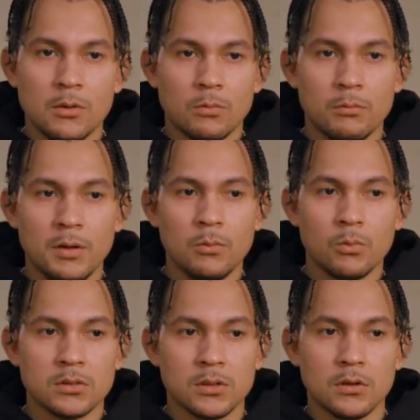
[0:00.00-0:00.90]
maybe
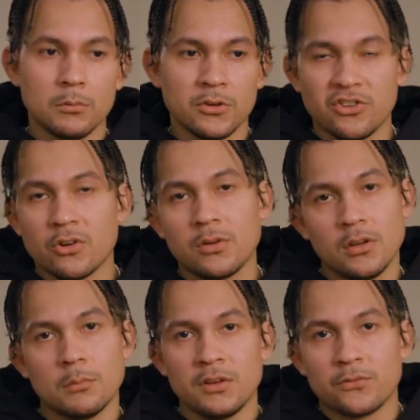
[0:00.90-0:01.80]
what the
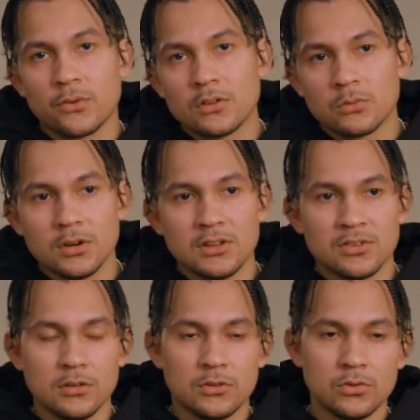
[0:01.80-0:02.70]
majority of my friends were
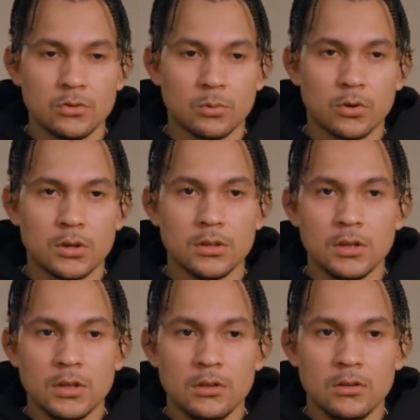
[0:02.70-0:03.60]
listening to, what,
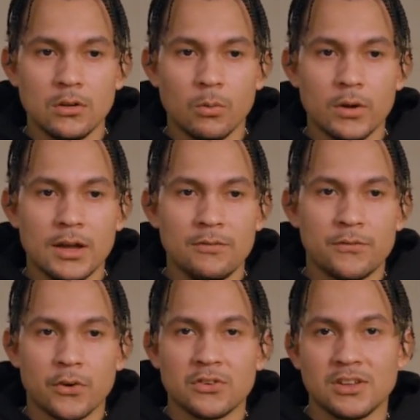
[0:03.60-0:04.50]
when I
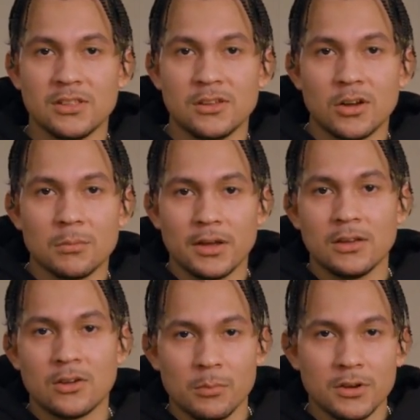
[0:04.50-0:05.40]
first ended up
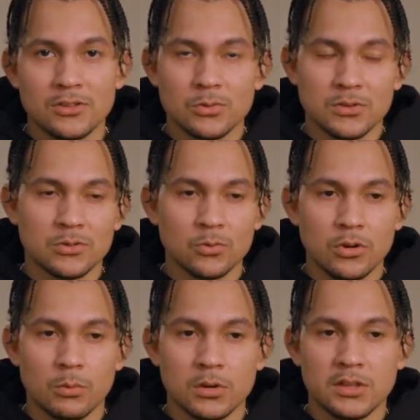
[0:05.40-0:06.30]
like coming into a
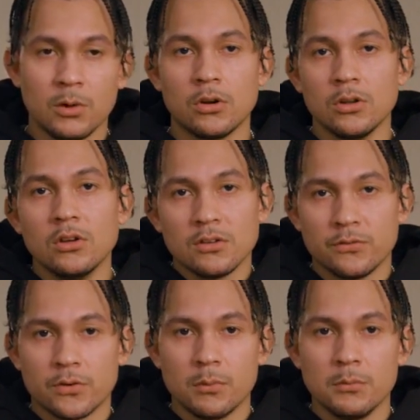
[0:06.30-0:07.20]
studio, what they were looking
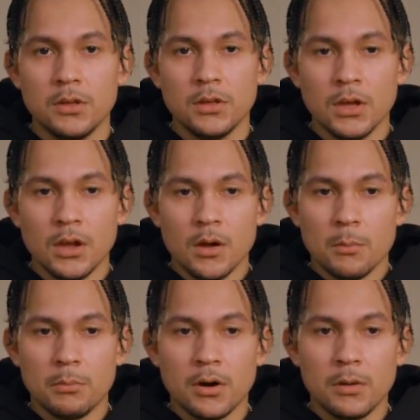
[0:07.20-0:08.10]
from me.
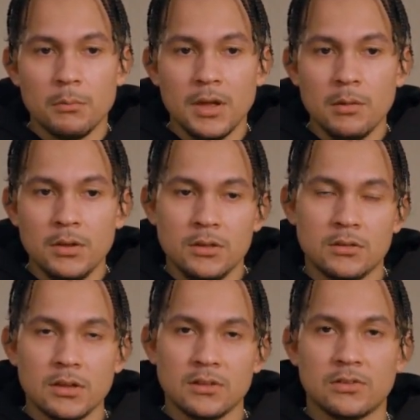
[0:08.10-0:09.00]
But maybe
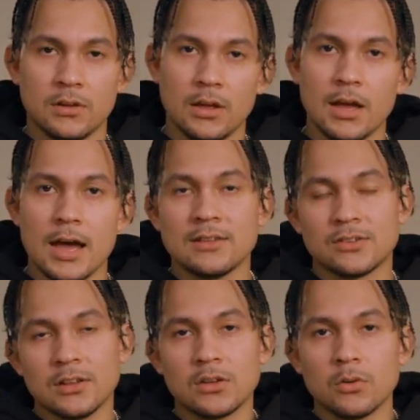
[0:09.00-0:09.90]
this
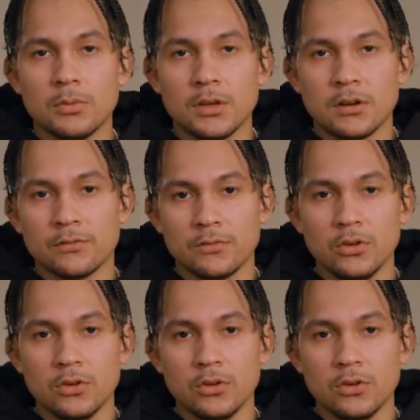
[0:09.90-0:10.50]
adds a little bit of